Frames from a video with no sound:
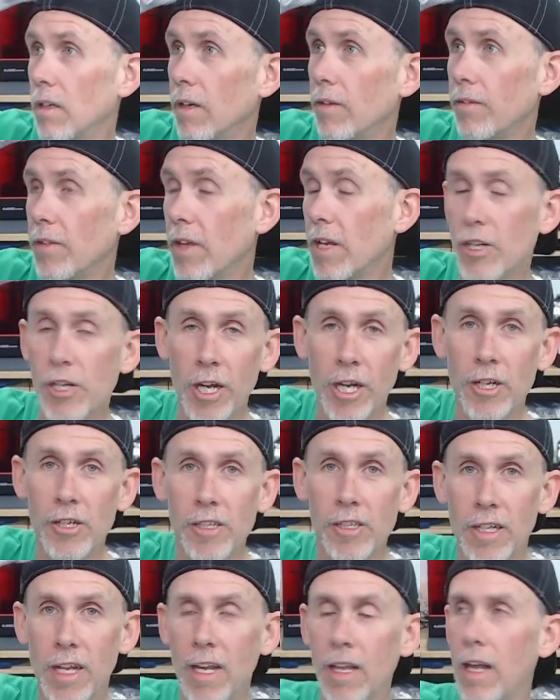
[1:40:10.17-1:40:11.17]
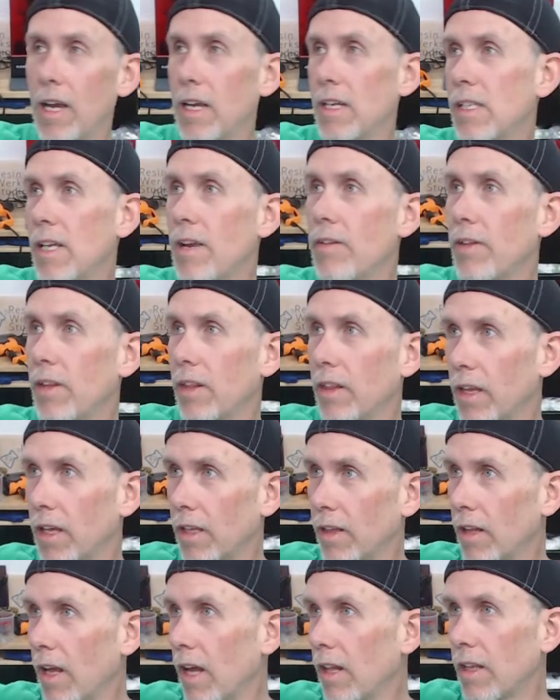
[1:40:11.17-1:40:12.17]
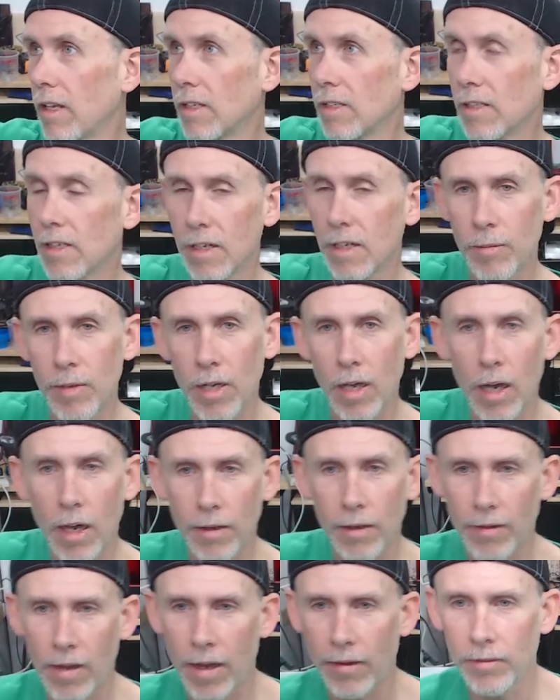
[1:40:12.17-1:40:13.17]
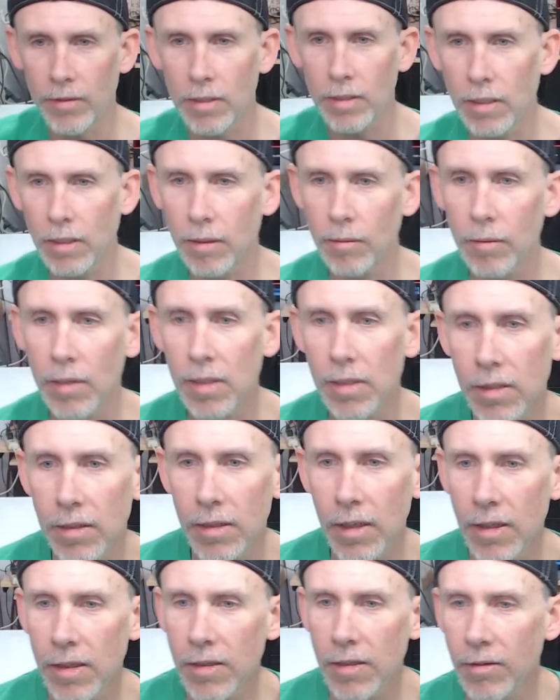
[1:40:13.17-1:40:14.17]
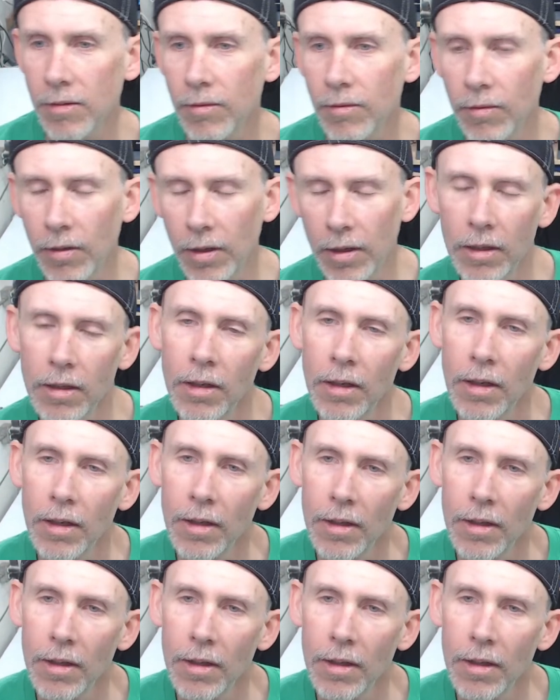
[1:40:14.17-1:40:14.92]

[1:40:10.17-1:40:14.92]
If they change the daylight saving thing, that thing's going to be off half the time. That's that's funny.